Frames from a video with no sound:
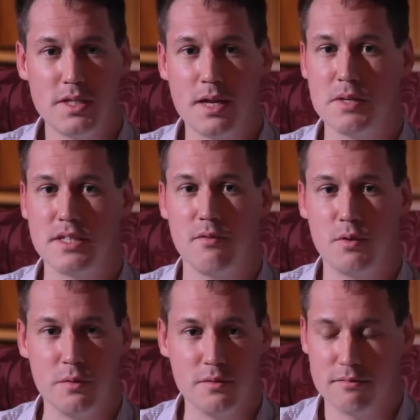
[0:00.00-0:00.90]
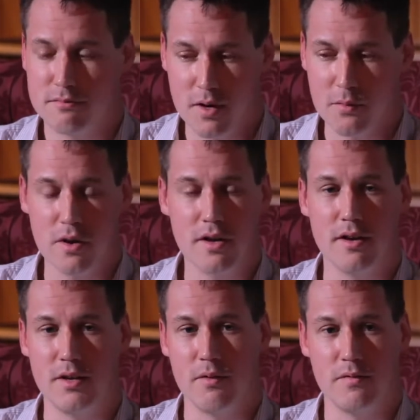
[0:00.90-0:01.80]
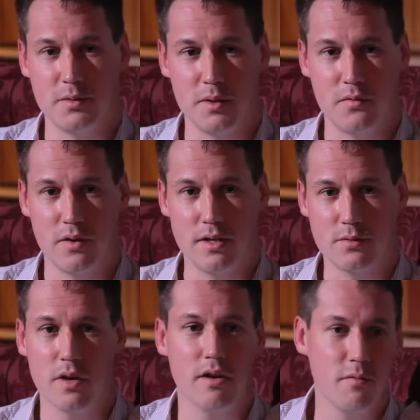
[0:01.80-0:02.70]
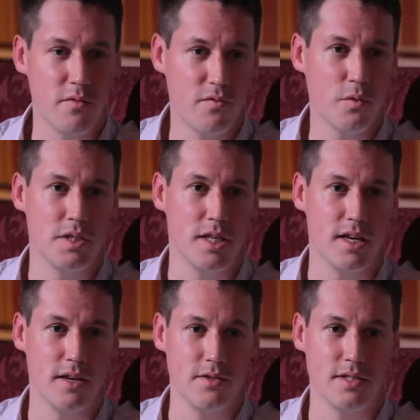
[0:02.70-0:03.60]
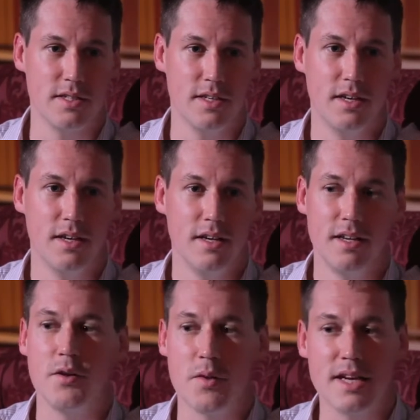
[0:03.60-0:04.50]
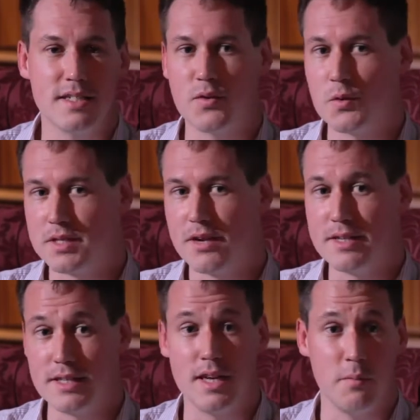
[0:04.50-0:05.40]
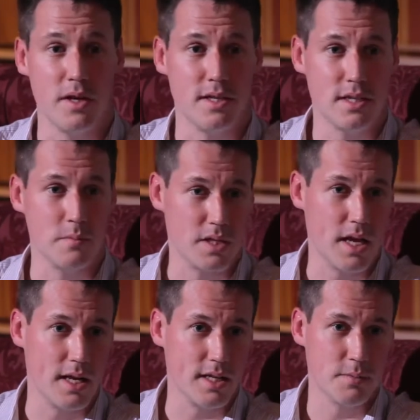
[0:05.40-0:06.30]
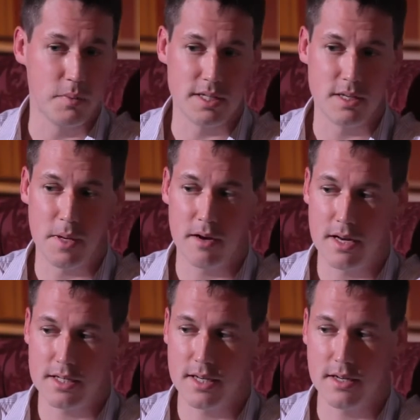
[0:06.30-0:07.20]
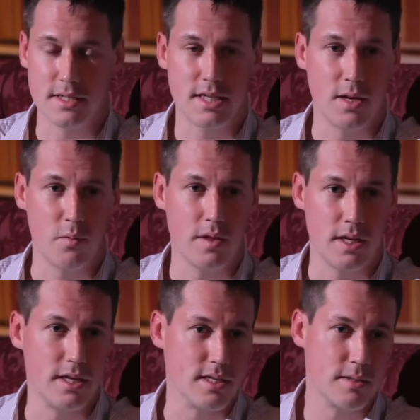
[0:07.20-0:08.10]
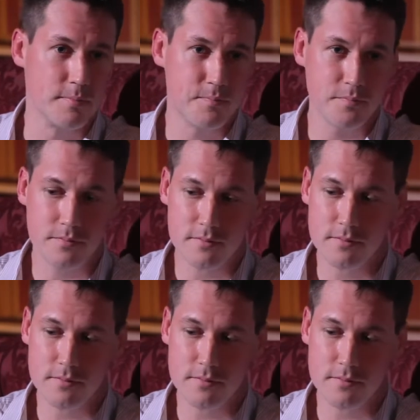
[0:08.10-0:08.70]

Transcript: established that rule? Yeah. Why, why can't you run for 24 hours? Why can't you run for 48 hours? You know, yes, of course, there is a limit at some stage, but it's about actually understanding what that is. Yeah.